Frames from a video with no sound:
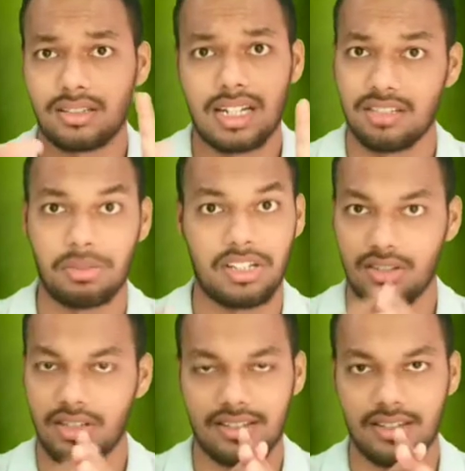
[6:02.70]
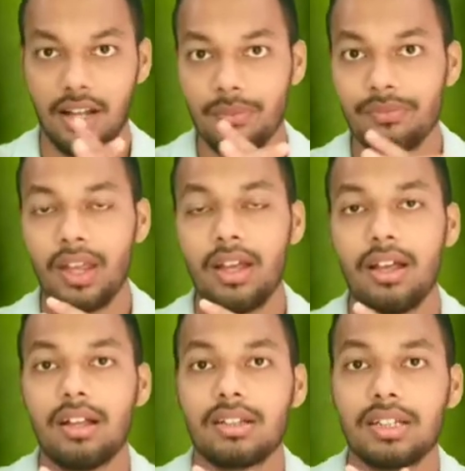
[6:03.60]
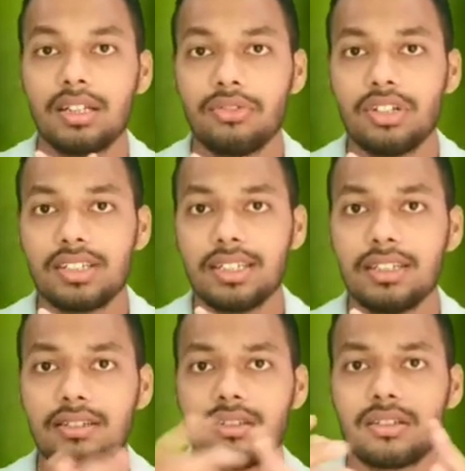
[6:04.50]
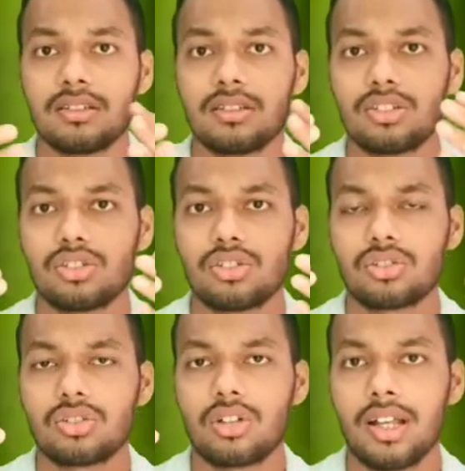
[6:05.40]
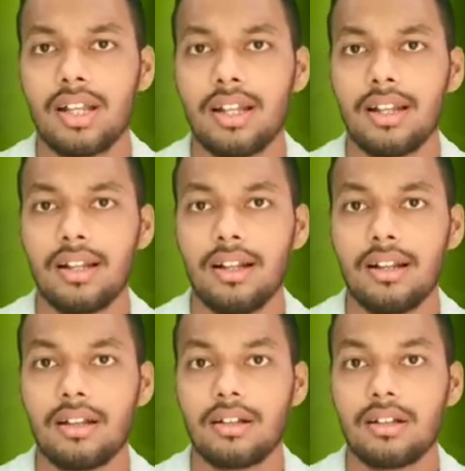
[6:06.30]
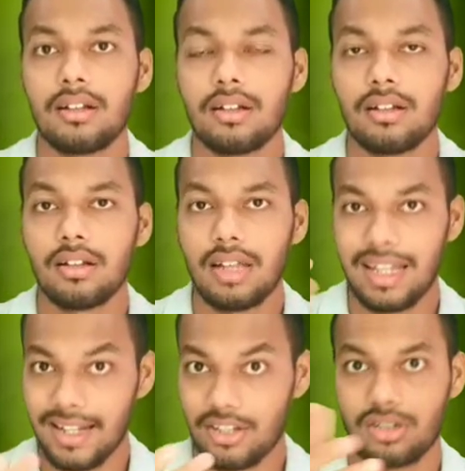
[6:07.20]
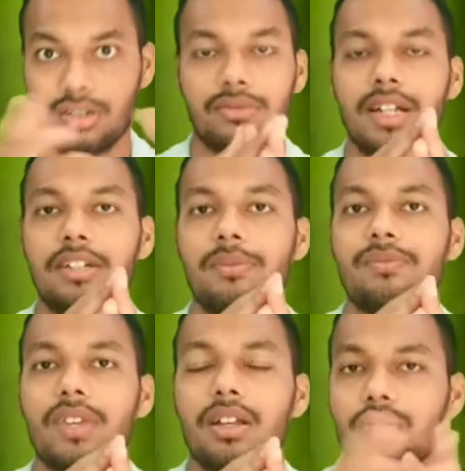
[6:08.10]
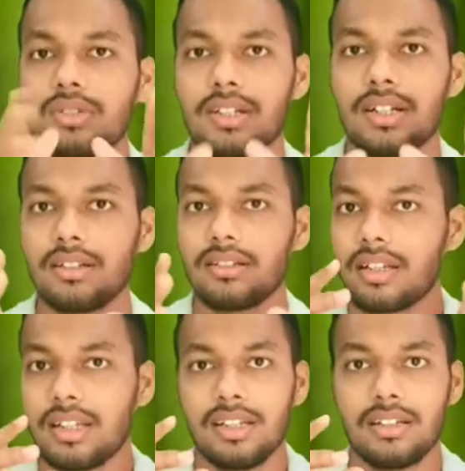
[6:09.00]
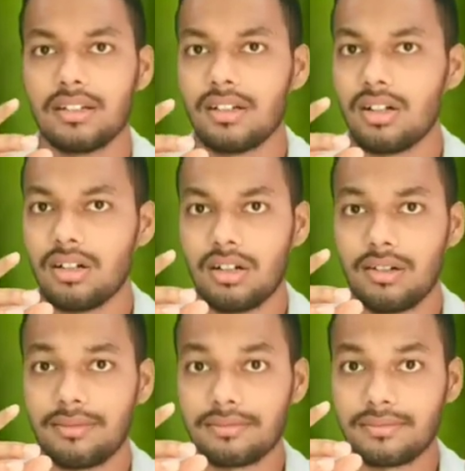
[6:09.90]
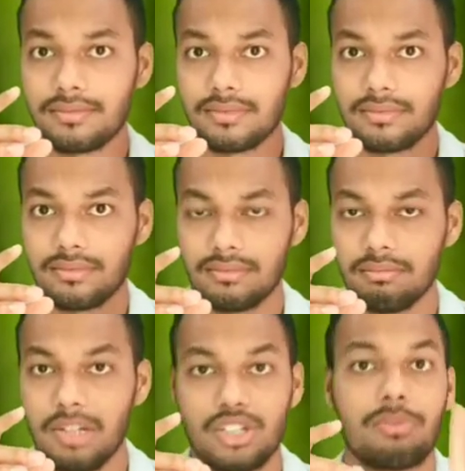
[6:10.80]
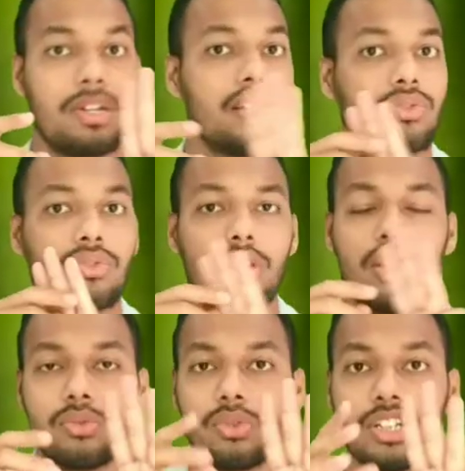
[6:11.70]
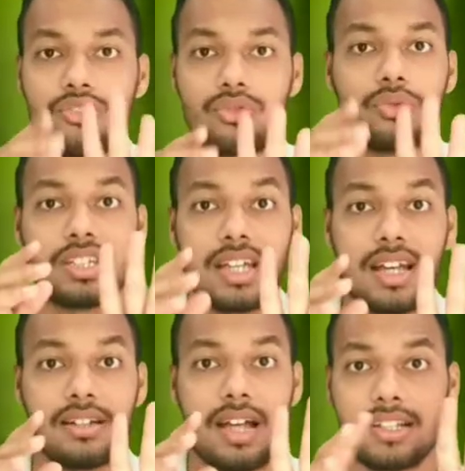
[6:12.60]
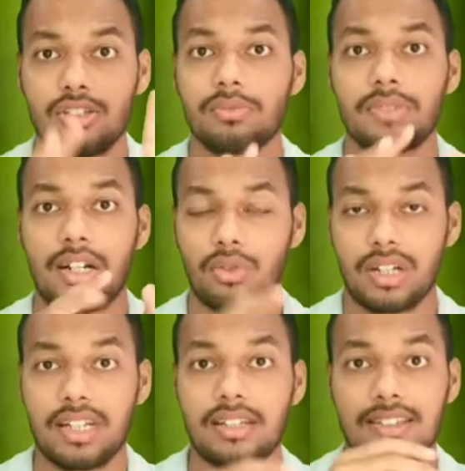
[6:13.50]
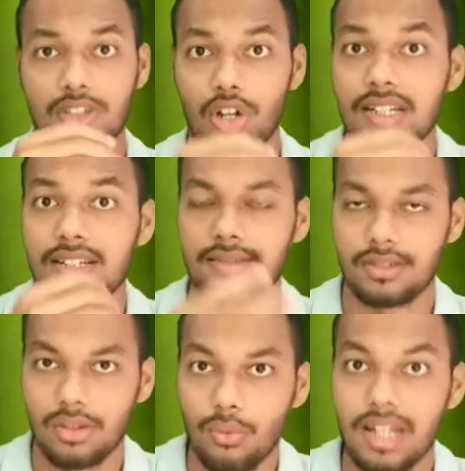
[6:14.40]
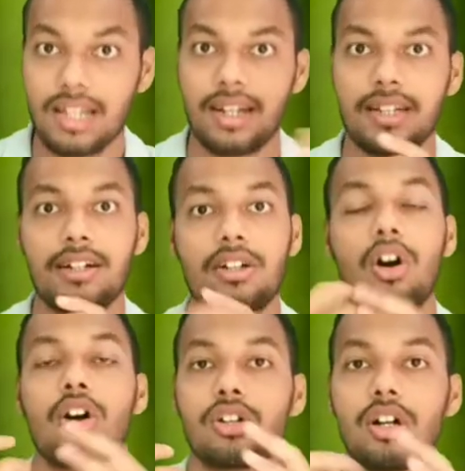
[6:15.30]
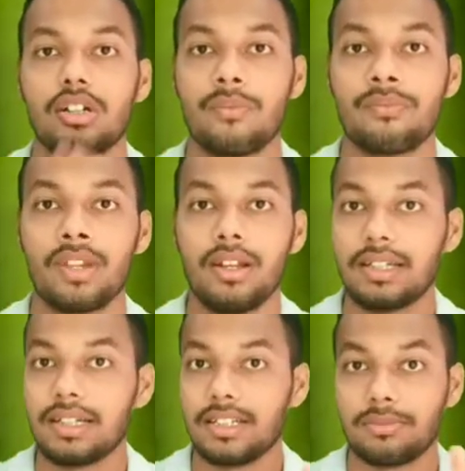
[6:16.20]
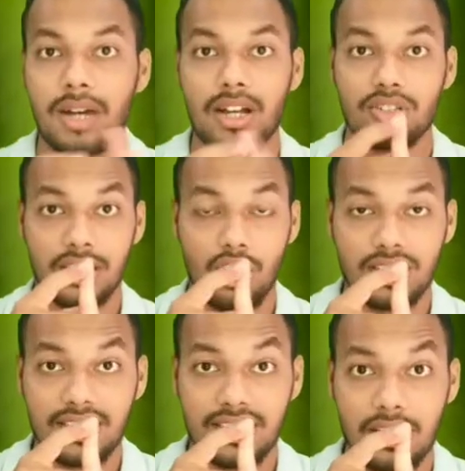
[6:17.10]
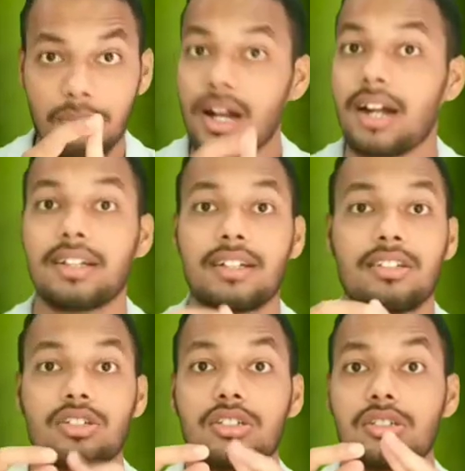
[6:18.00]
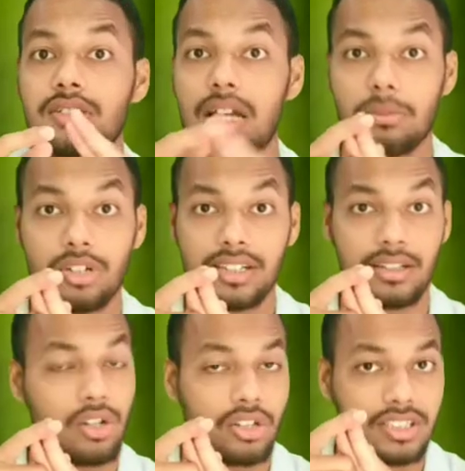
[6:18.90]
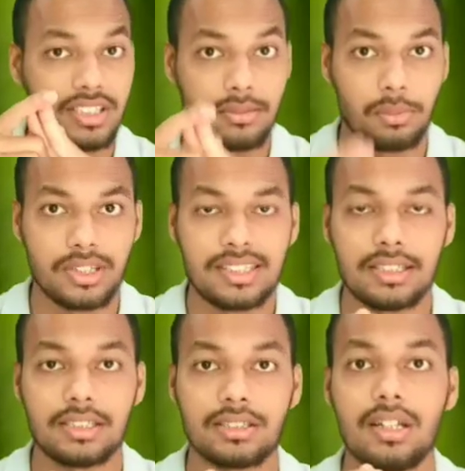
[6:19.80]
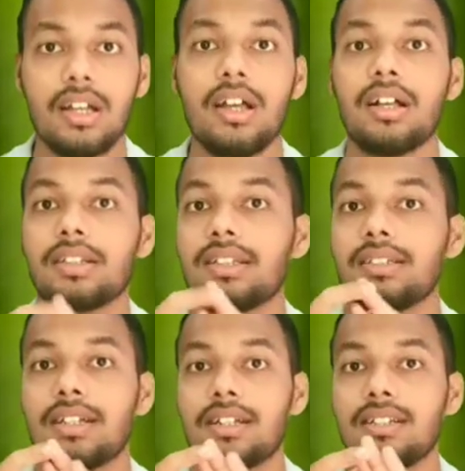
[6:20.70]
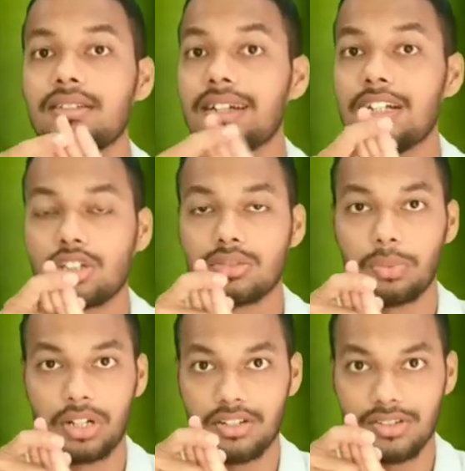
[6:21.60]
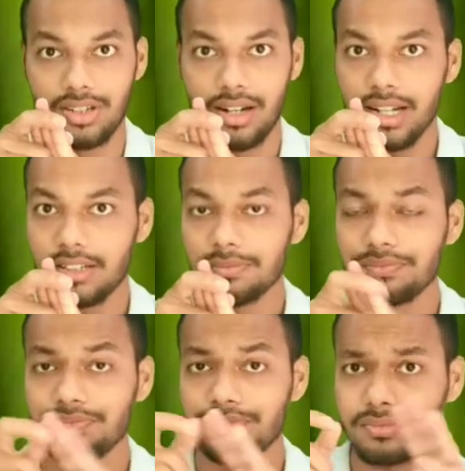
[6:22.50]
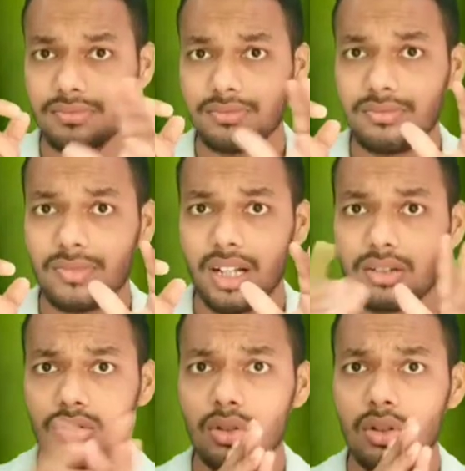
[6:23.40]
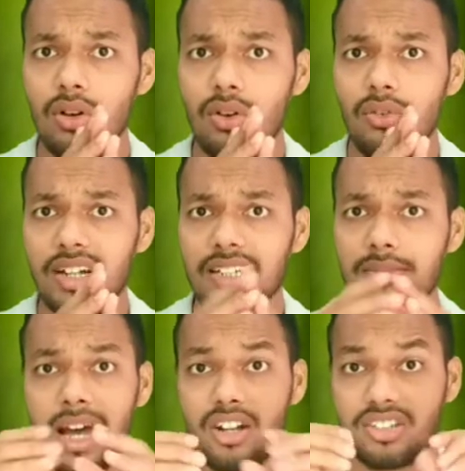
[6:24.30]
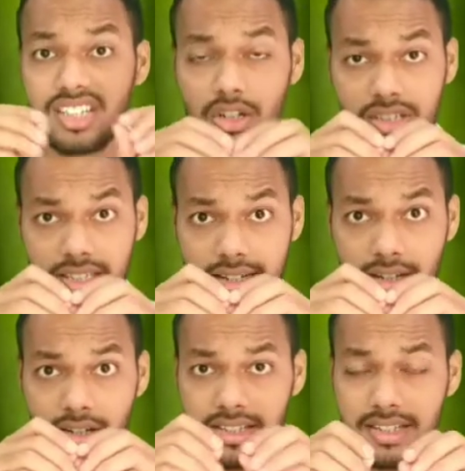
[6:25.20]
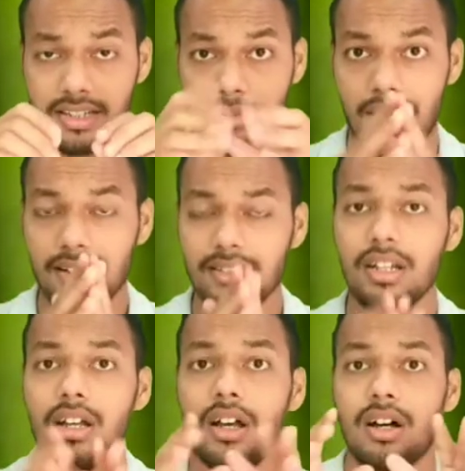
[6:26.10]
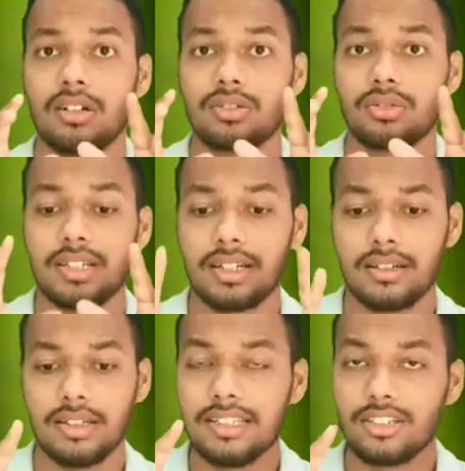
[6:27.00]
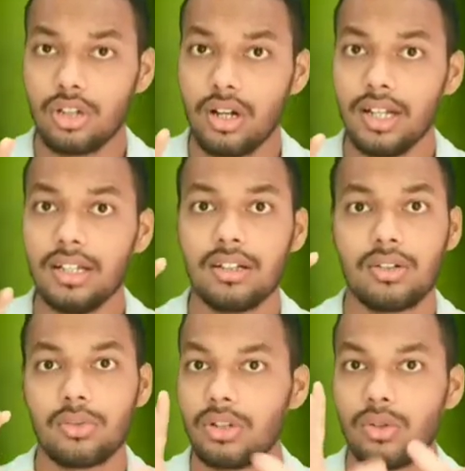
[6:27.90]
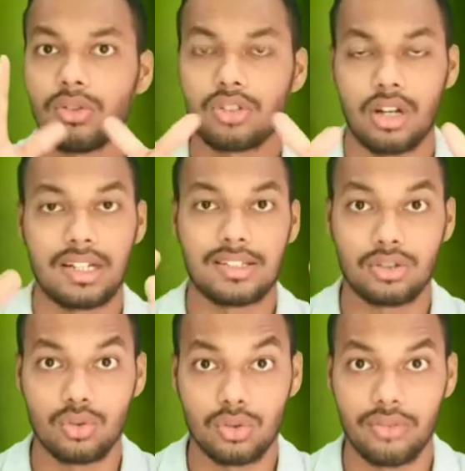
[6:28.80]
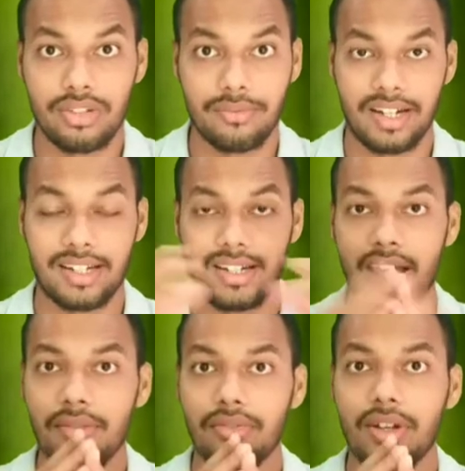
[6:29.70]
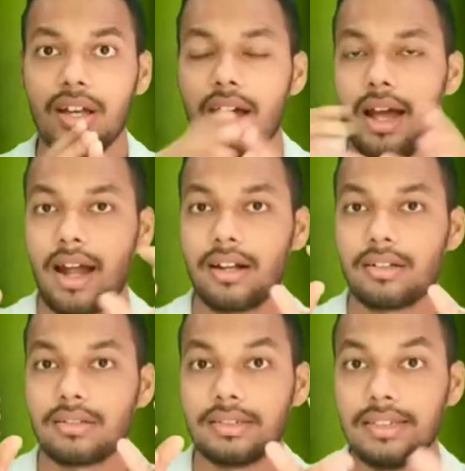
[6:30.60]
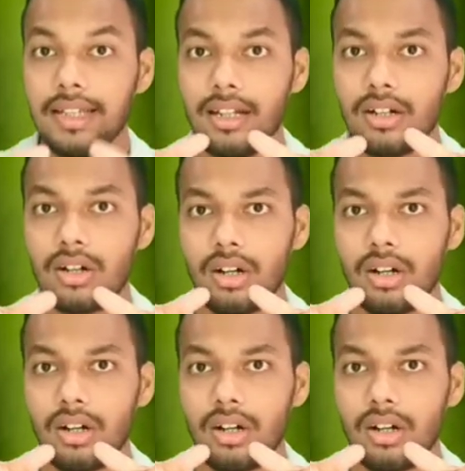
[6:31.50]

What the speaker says: classification is there. Then if we say soil aeration, right? So there are three measurement on which we can assume that okay, the soil is well aerated or not. That is biological oxygen demand, that is the carbon dioxide or oxygen percentage. Then there is redox potential, right? So what is biological oxygen demand? So there in soil, we know soil is the source of infinite life, and they